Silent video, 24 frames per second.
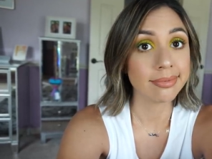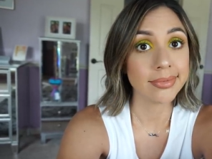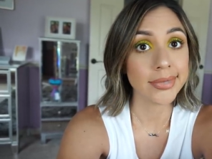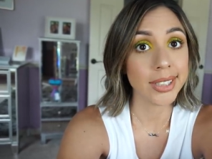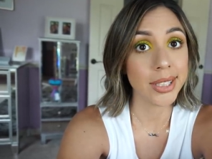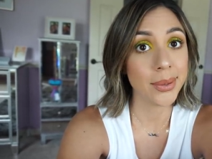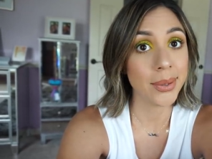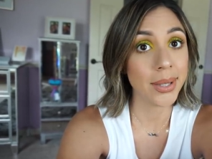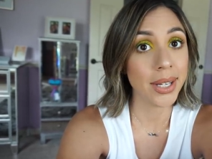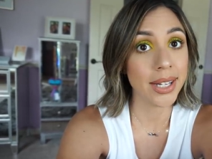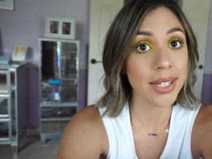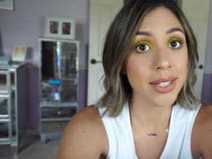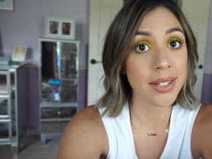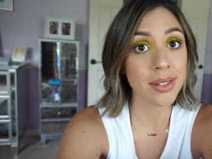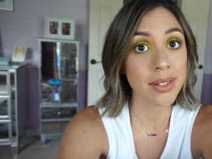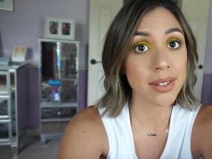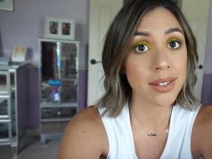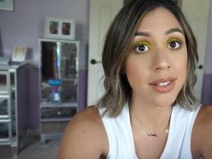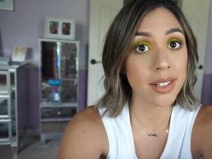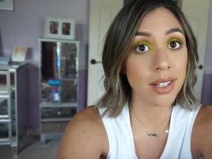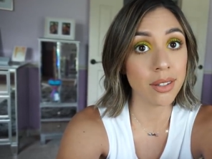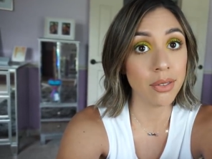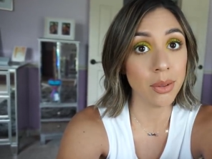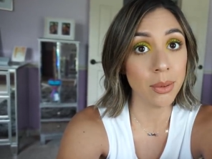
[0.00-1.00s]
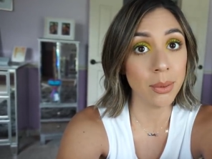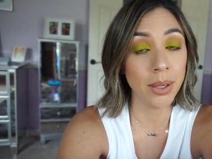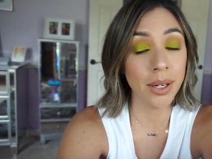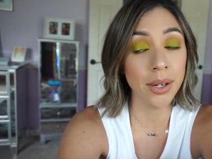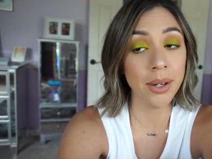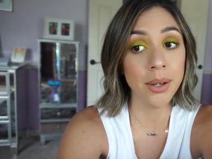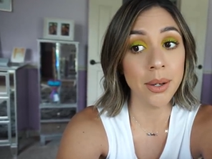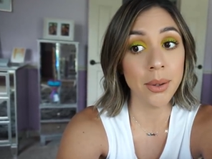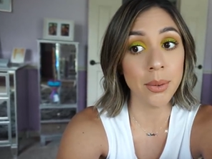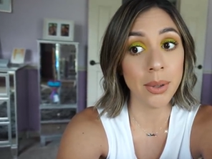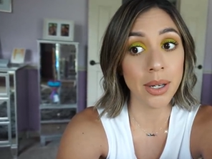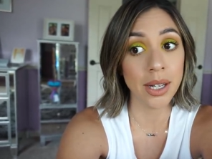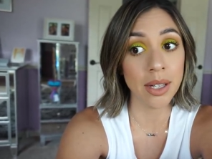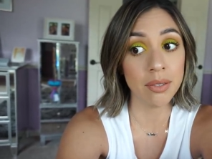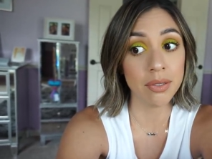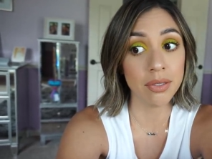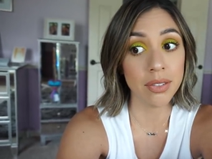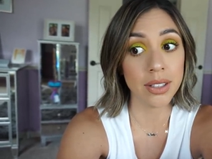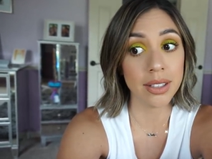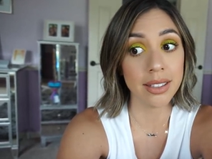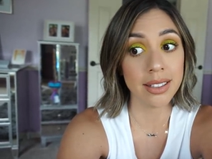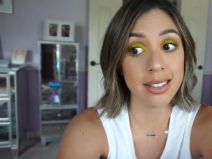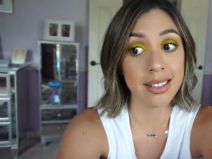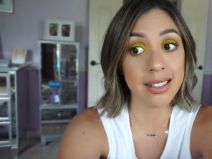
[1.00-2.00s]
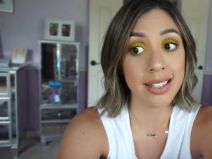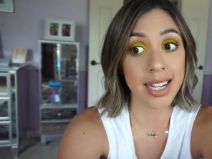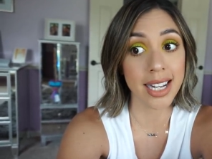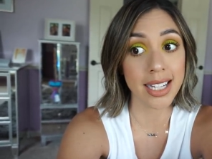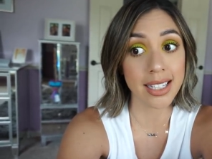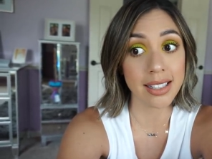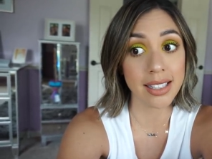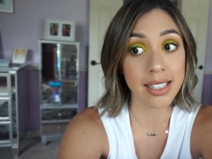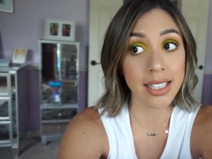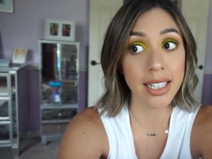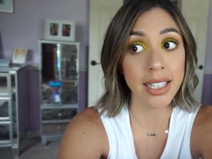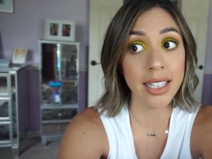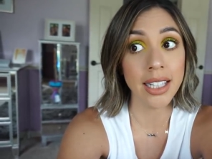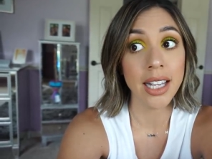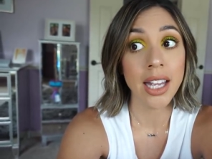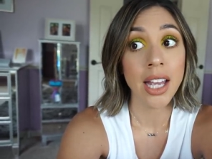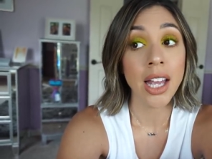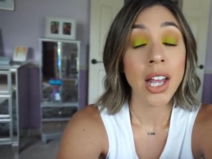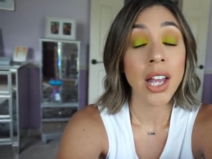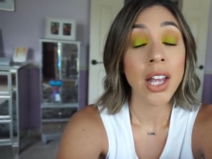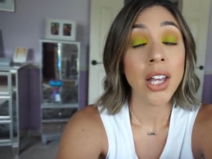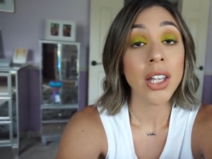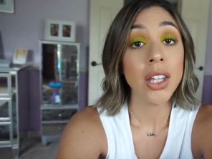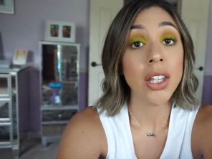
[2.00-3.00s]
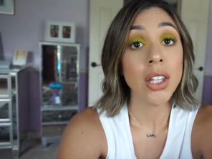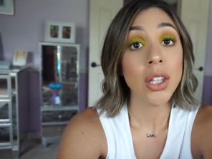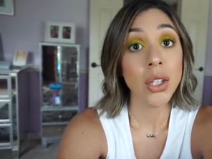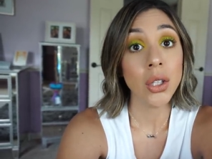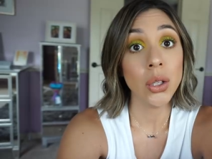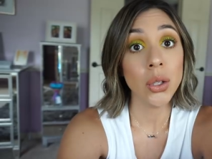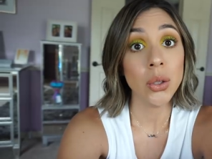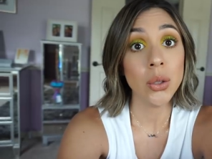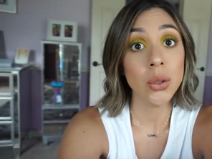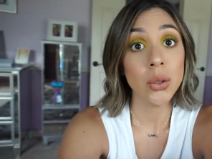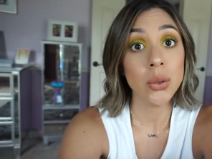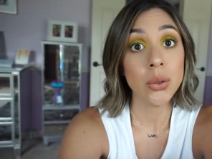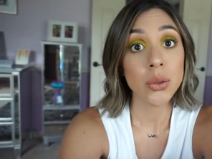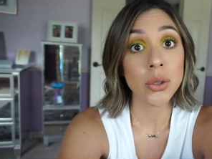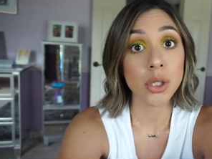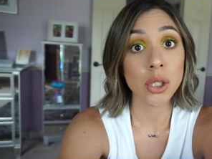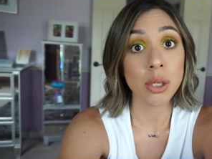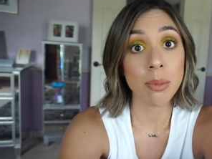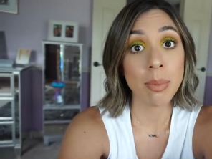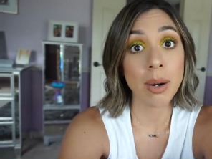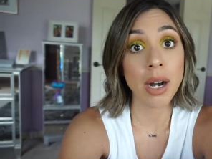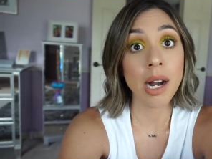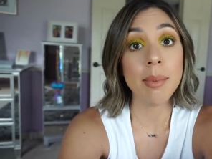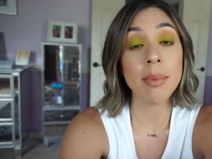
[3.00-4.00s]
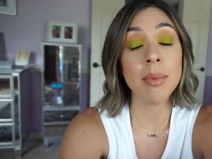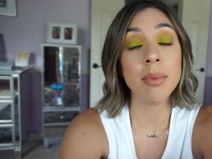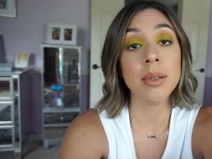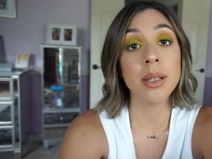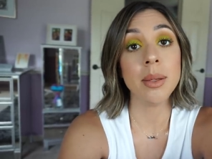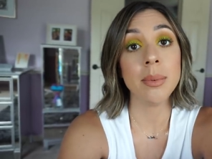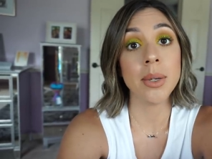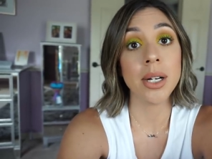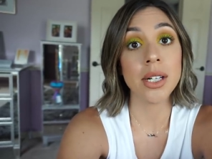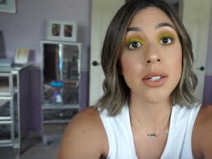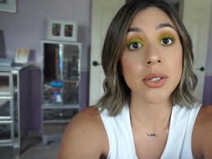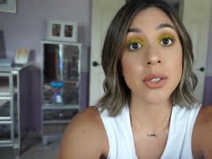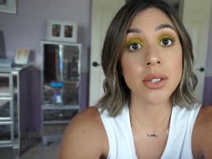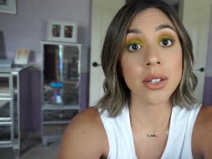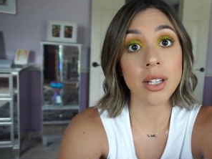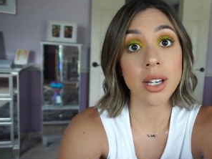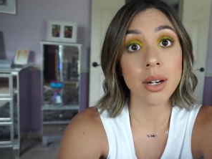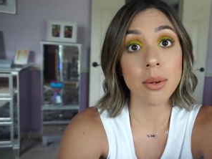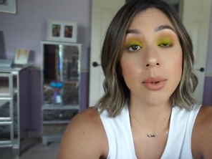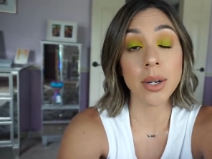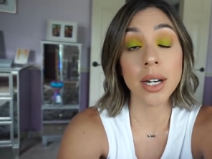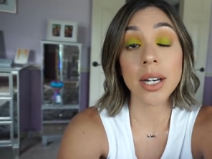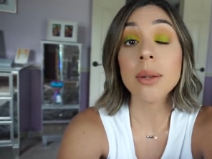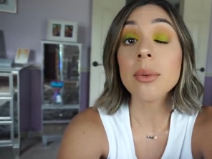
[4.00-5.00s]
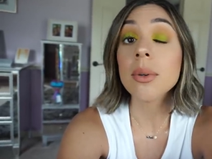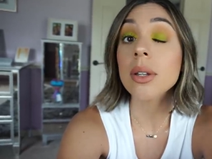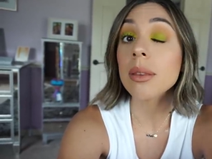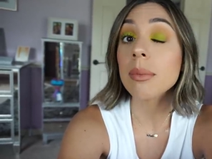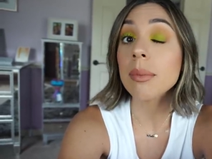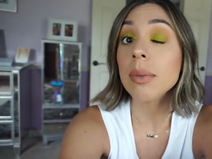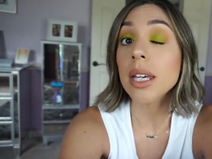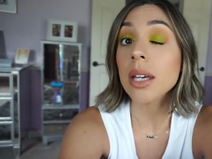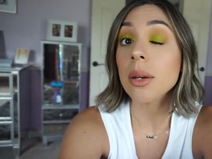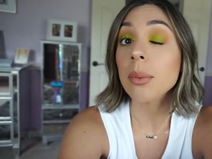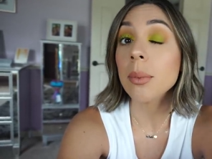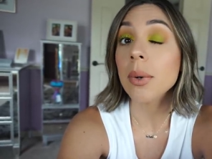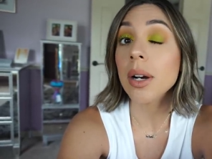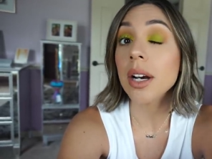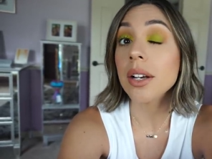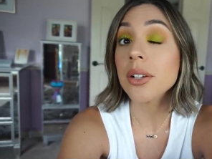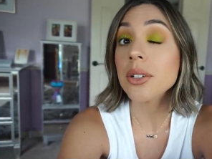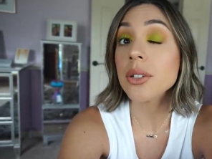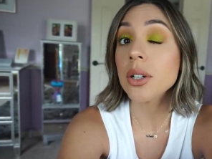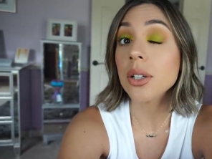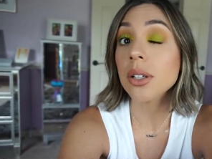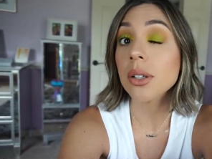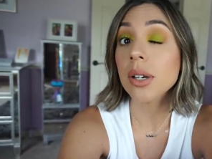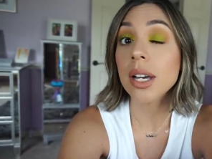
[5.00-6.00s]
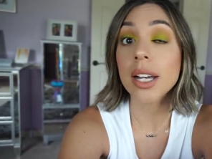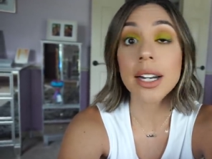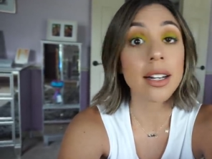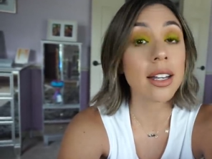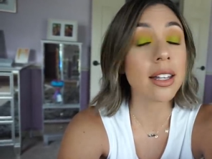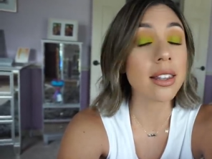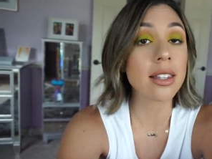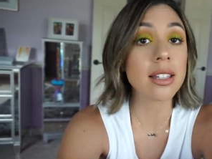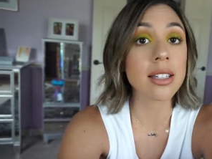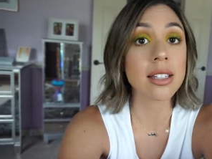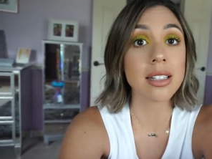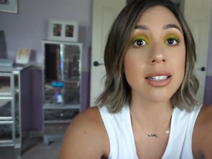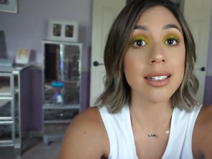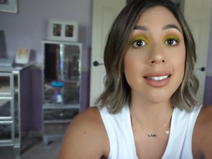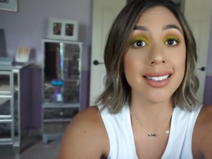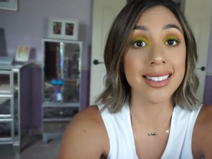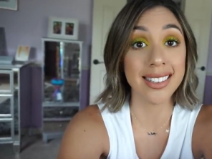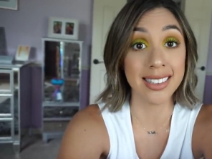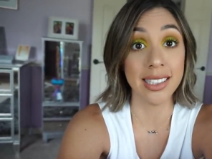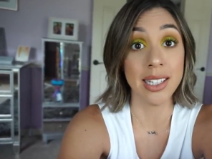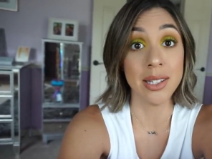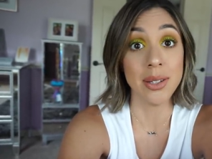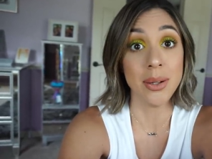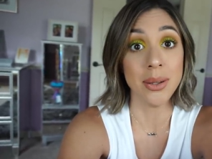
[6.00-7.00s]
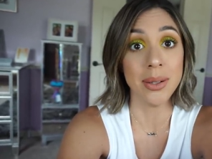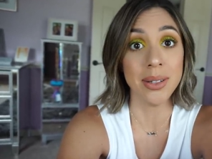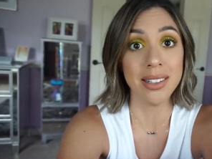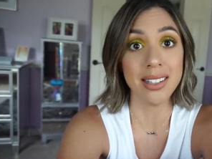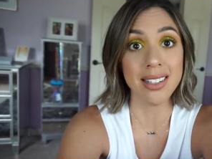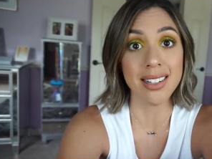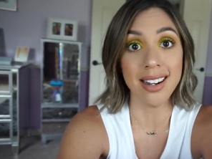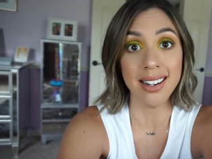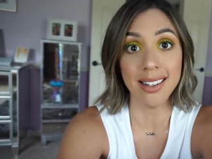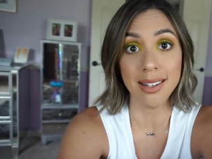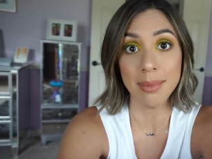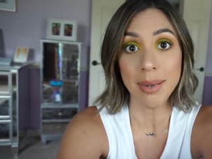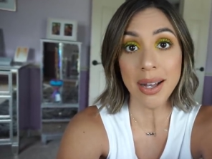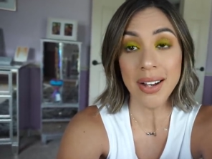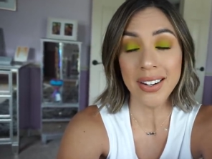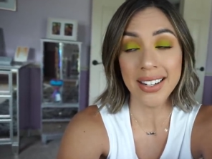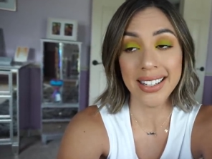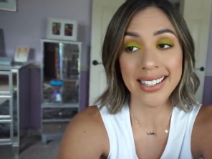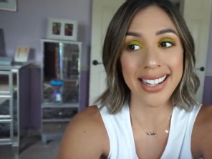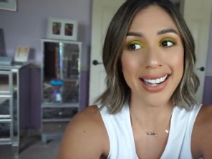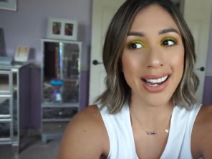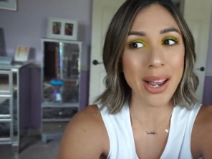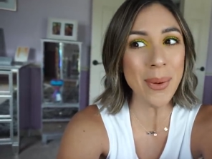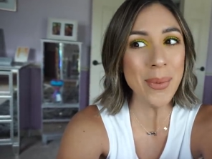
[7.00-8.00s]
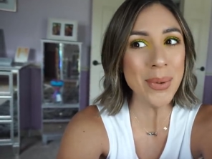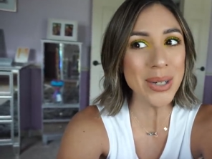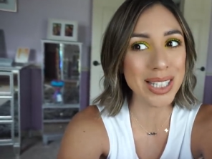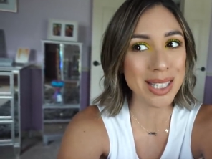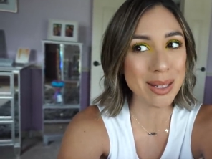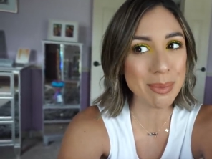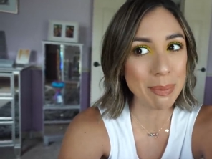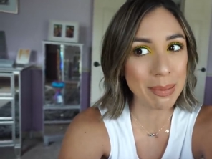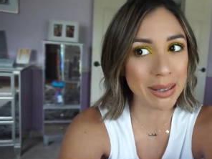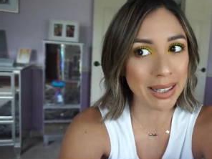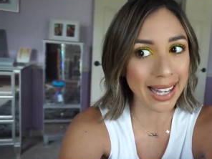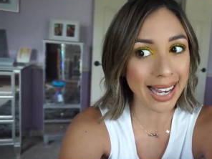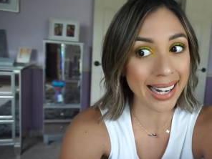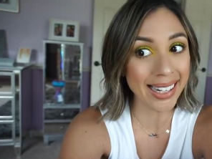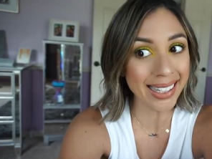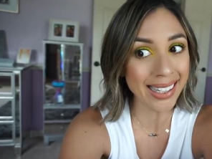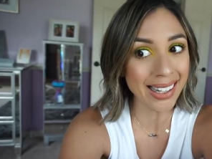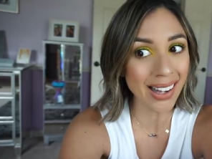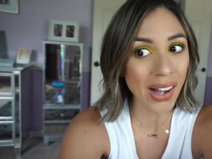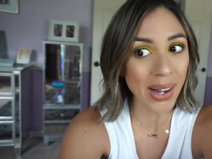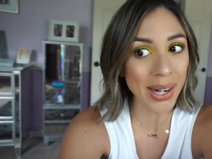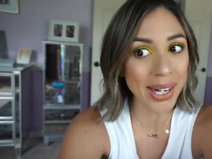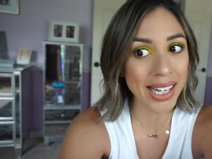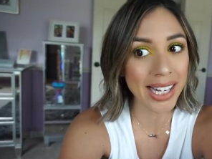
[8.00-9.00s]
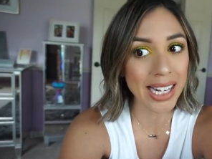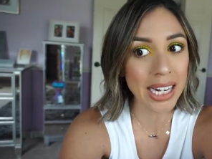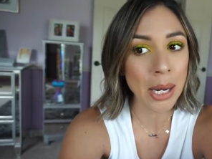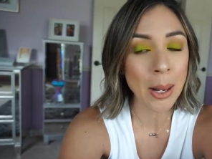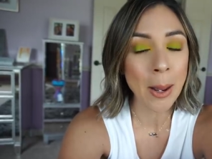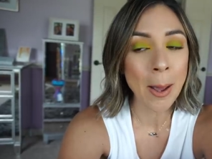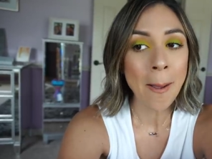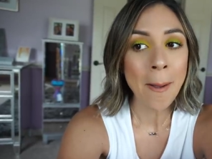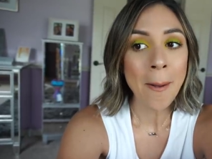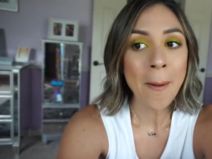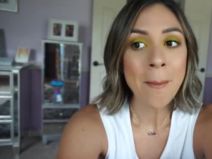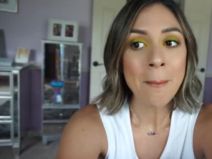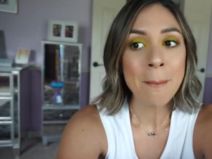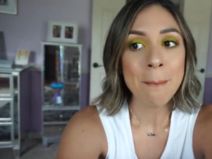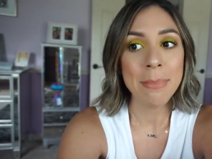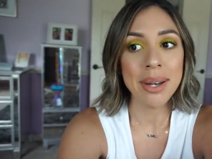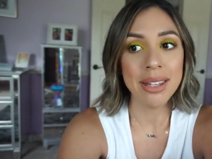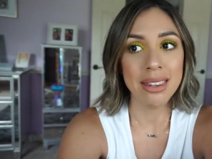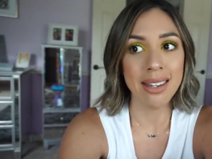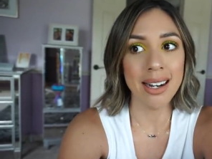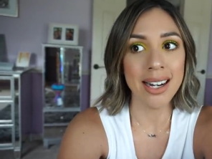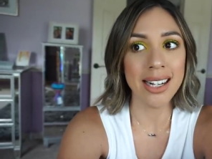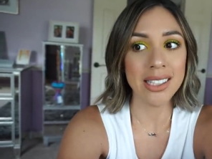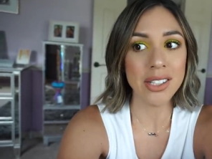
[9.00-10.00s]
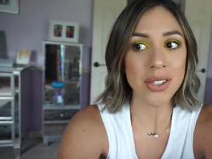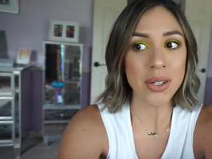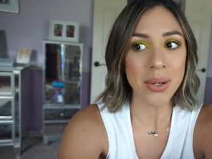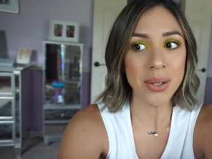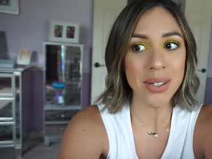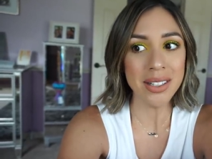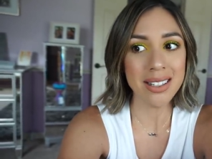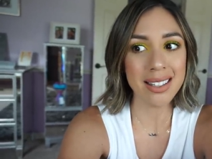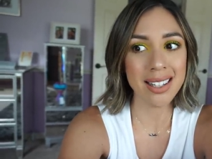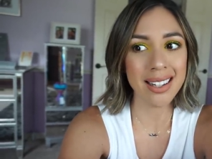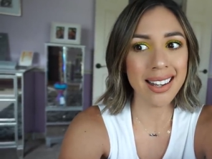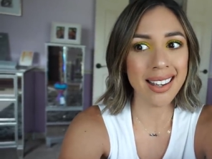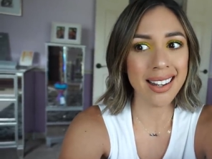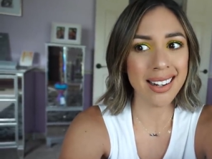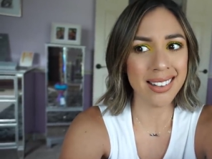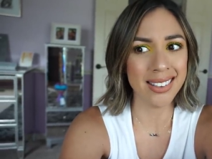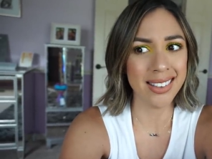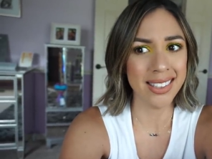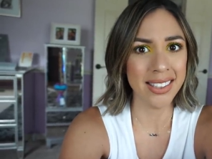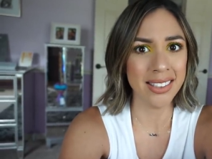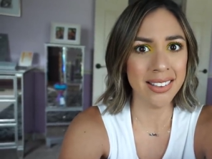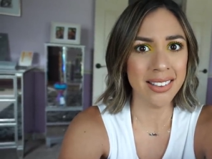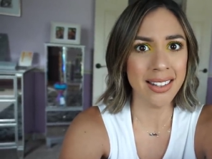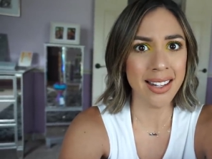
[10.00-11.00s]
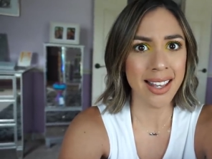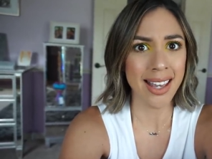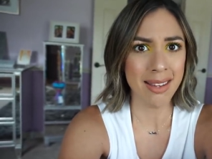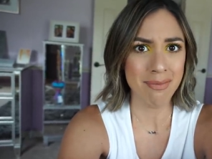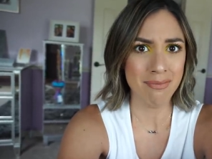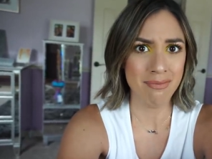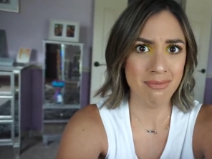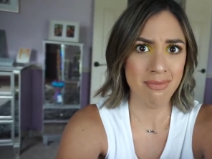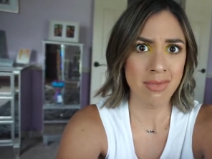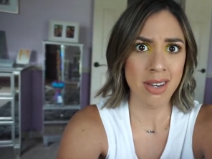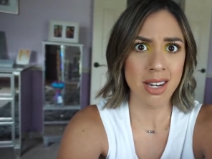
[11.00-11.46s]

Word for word: you guys, if you wanna know why I'm feeling sassy, you should probably watch the Get Ready With Me where I show you how to get this look because I totally talk about it. Like I wasn't planning on it, but then I started to get a little like,